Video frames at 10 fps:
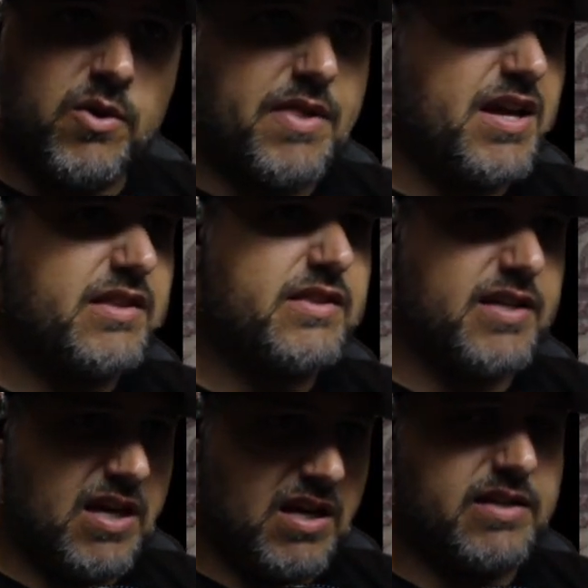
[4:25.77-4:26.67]
So I think
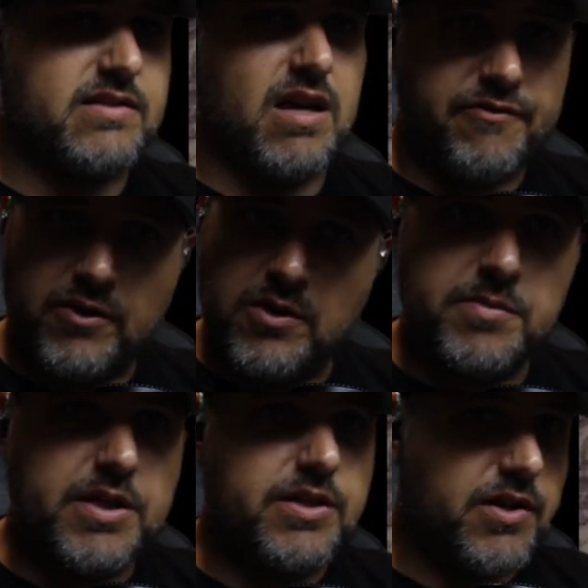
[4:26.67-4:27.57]
this kit has
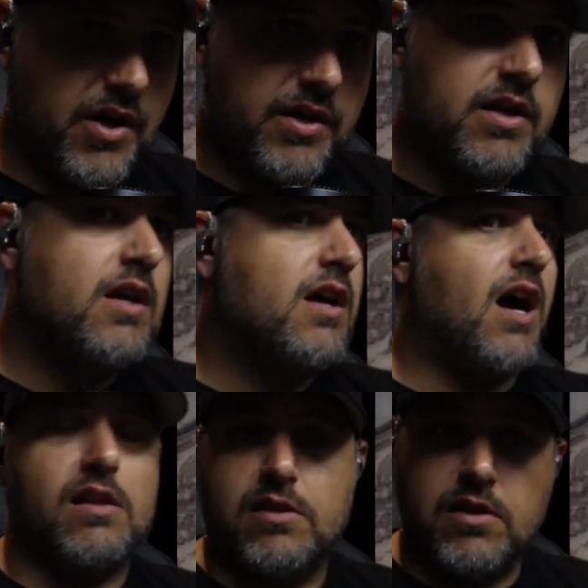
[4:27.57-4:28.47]
definitely been done.
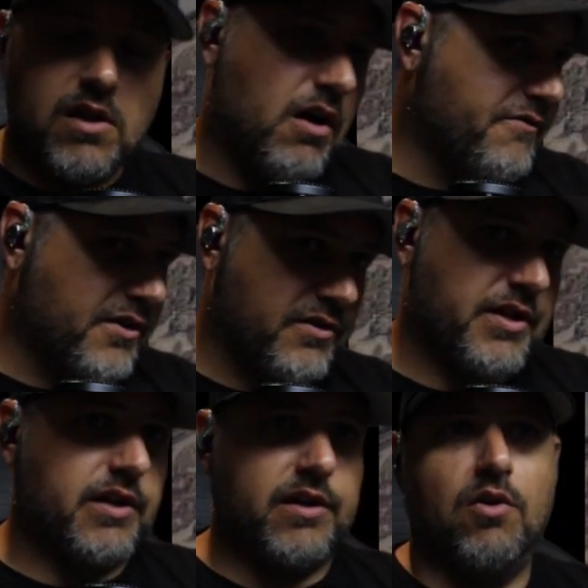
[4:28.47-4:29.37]
I love the
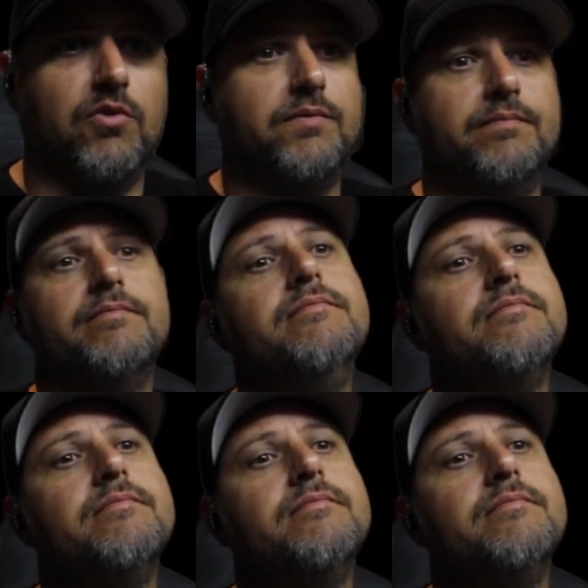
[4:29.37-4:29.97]
green and gold.